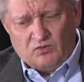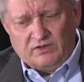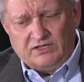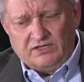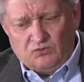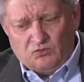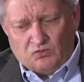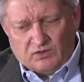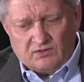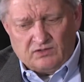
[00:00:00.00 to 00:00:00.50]

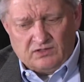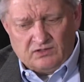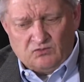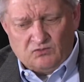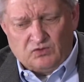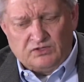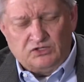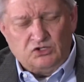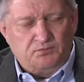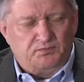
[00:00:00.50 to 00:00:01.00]

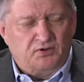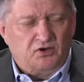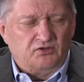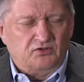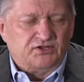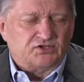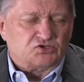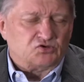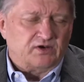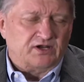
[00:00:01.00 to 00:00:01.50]
When you
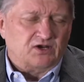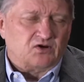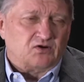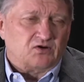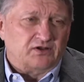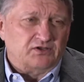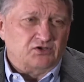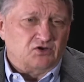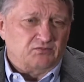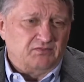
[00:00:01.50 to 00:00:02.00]
pull the
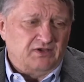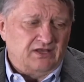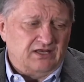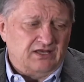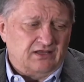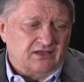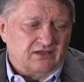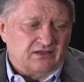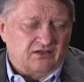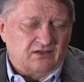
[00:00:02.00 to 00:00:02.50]
trigger on your
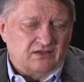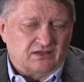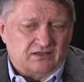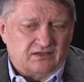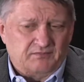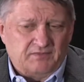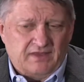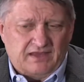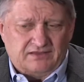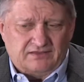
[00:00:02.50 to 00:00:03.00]

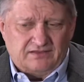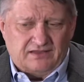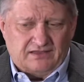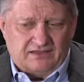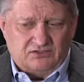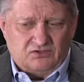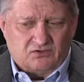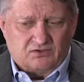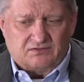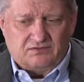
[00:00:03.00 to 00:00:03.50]
media
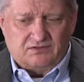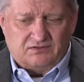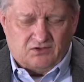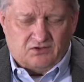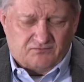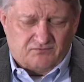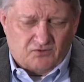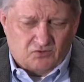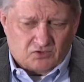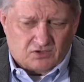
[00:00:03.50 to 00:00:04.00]
and
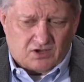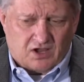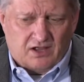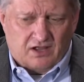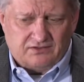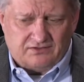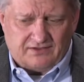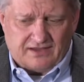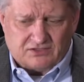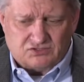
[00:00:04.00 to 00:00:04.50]
your voter
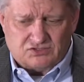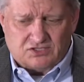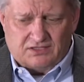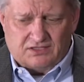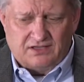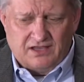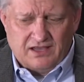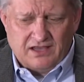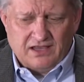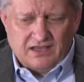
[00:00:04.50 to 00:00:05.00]
contact,
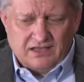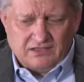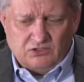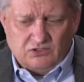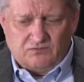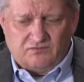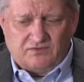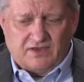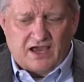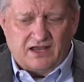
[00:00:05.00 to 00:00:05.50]
John,
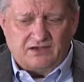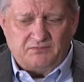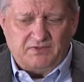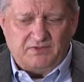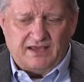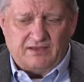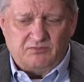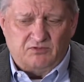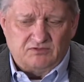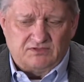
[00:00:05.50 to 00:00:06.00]
you've got
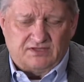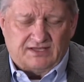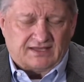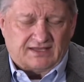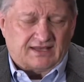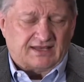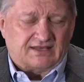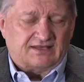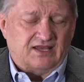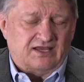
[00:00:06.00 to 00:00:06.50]
to be able
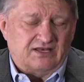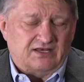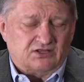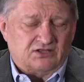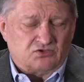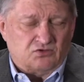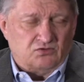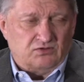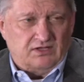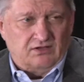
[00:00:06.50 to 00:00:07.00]
to
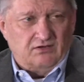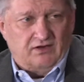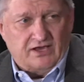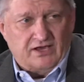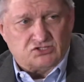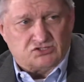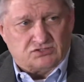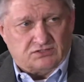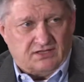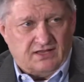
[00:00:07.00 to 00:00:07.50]
sustain it through the
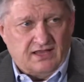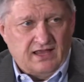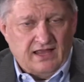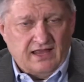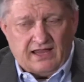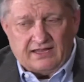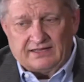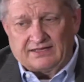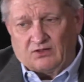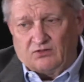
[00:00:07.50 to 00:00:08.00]
election.
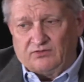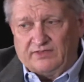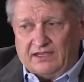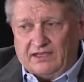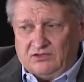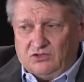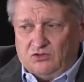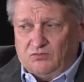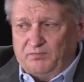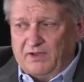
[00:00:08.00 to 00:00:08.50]
And so
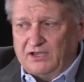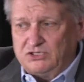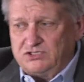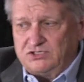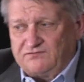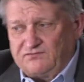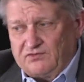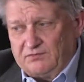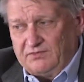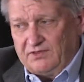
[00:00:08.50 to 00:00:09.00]
that you
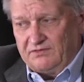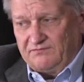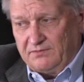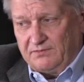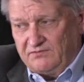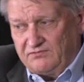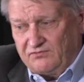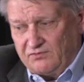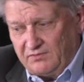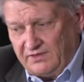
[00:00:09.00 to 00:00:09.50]
budget from
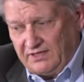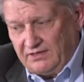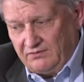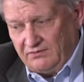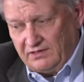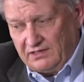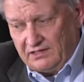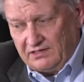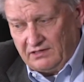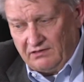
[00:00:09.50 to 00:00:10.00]

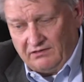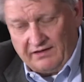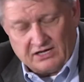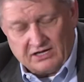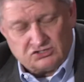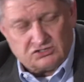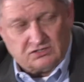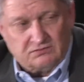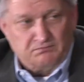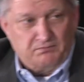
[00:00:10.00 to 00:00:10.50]
the
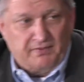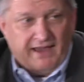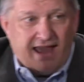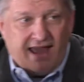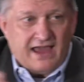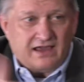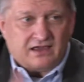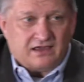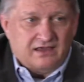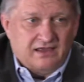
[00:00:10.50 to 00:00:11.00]
election
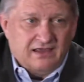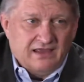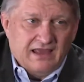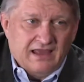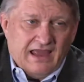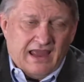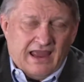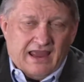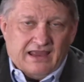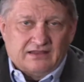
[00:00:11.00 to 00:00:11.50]
back.
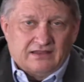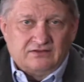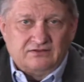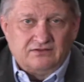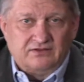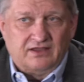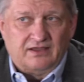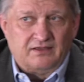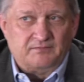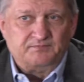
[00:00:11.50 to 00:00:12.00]

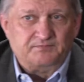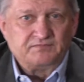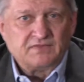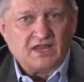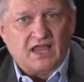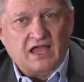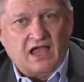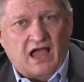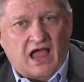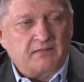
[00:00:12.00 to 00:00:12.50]
And
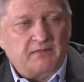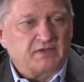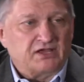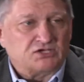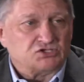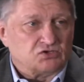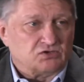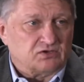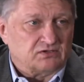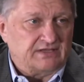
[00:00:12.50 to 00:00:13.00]
I'm
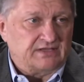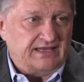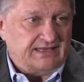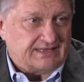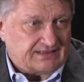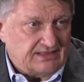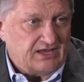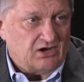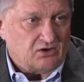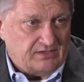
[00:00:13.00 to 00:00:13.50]
not sure
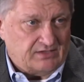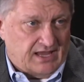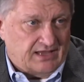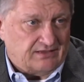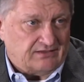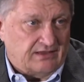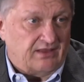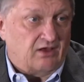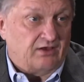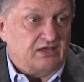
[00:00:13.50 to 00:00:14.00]
he's there
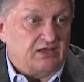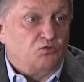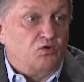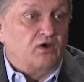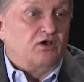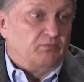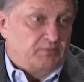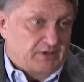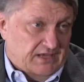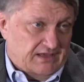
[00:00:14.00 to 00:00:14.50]
yet. Now, he
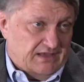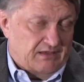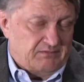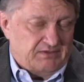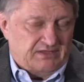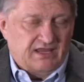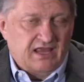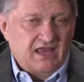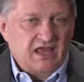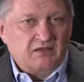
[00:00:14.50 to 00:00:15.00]
will be.
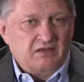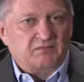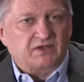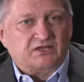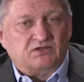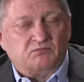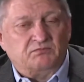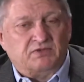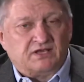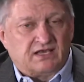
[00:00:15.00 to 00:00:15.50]
I mean,
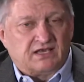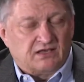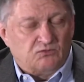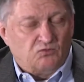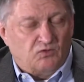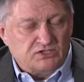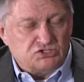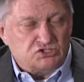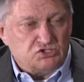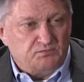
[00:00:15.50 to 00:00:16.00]
but
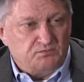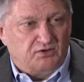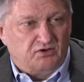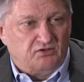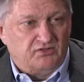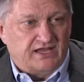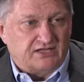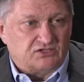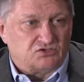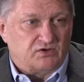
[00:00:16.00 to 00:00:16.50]
once you
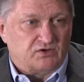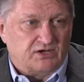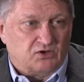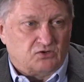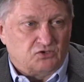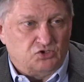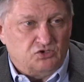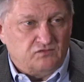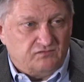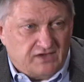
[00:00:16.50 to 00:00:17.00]
pull that
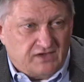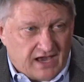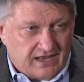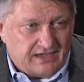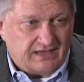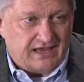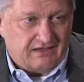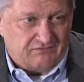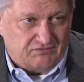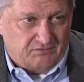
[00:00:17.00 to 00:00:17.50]
trigger, you've
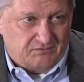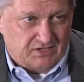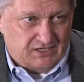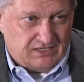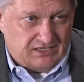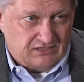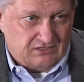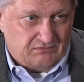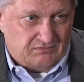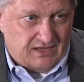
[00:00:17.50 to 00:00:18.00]
got to have the
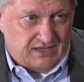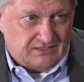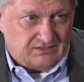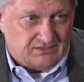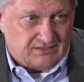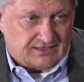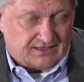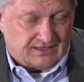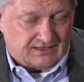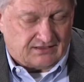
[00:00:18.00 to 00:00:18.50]
money in the
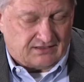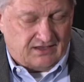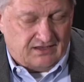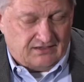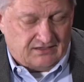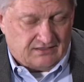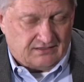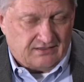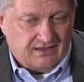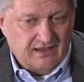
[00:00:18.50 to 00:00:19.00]
bank to
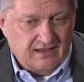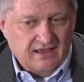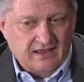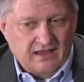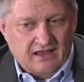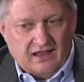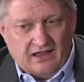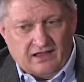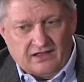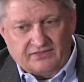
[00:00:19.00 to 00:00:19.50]
sustain it.
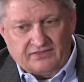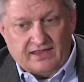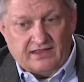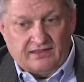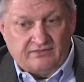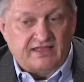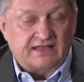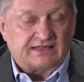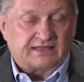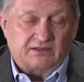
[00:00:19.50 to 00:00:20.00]

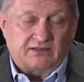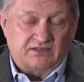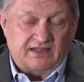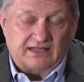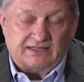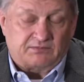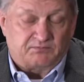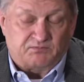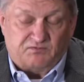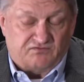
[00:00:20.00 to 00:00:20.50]
And
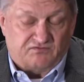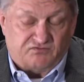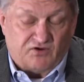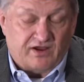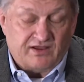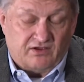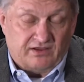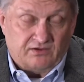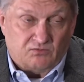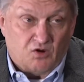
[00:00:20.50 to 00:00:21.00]
that's
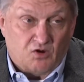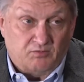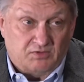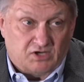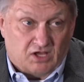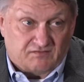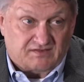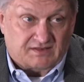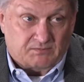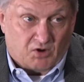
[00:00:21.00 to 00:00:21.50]
frankly
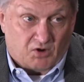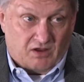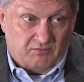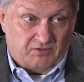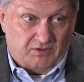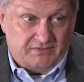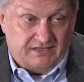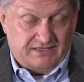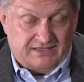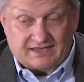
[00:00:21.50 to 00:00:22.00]
Romanoff's
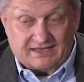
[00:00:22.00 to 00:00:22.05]
problem.